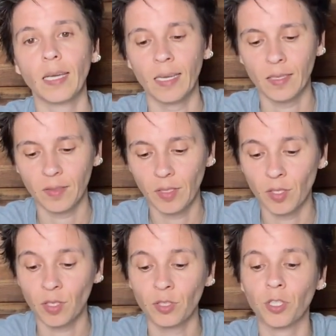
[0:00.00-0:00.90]
And these
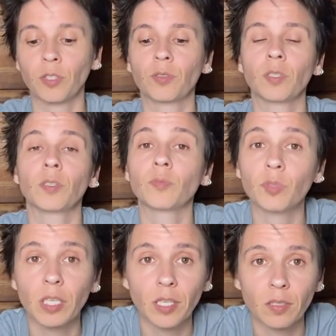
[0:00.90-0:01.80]
are general
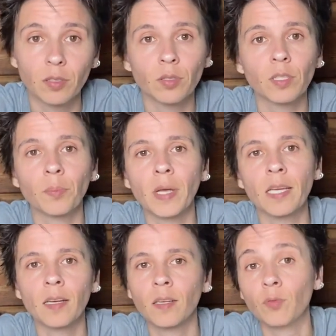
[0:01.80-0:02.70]
readings, so they may
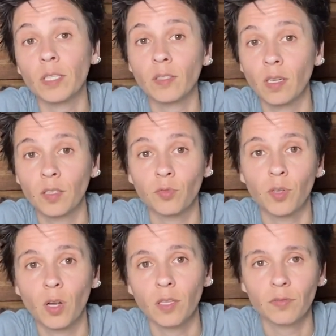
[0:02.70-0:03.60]
not resonate for
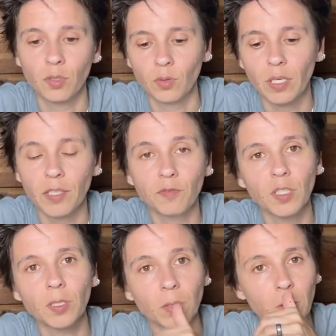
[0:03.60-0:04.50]
all of you. If
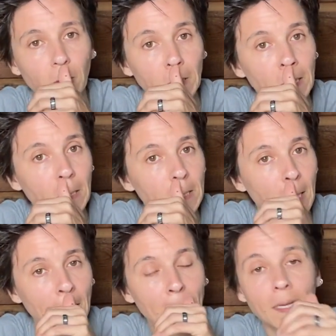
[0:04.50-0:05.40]
they do, there is an
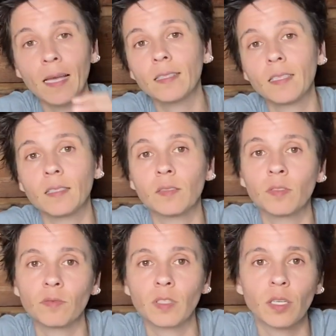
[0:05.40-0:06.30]
extended at the end of
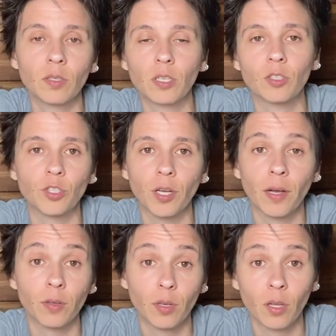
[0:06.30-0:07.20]
the video. You can check
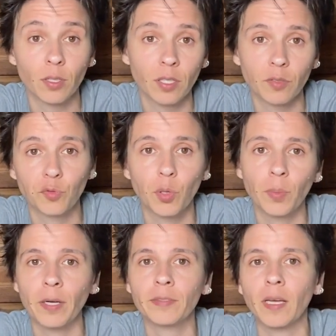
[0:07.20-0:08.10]
out all the info
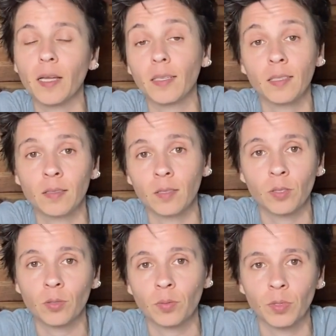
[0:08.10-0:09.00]
about that in the
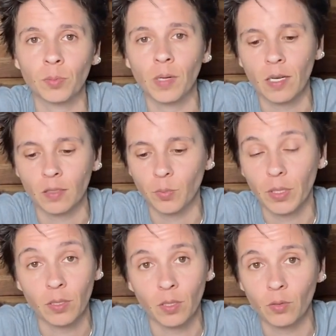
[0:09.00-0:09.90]
description box
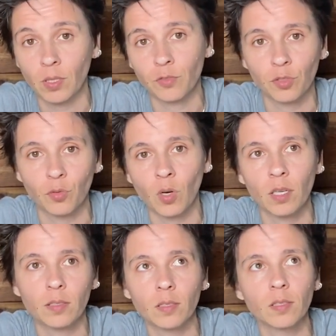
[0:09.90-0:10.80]
below if you
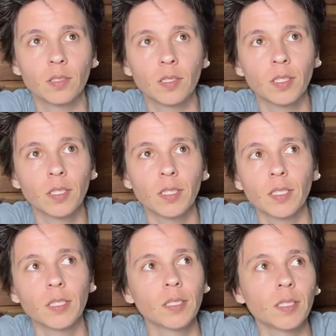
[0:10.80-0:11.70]
want.
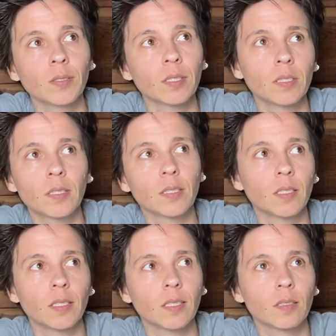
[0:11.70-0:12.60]
Let's see,
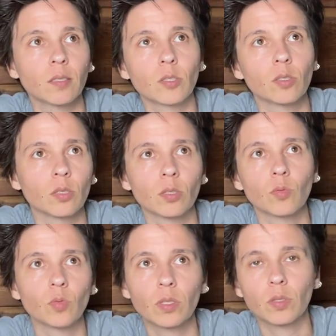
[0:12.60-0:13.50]
Cancer,
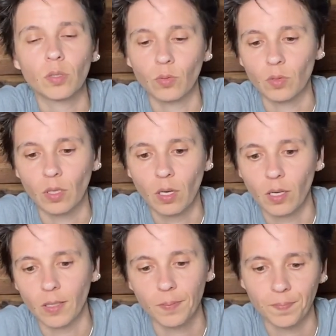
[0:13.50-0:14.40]
what's going on?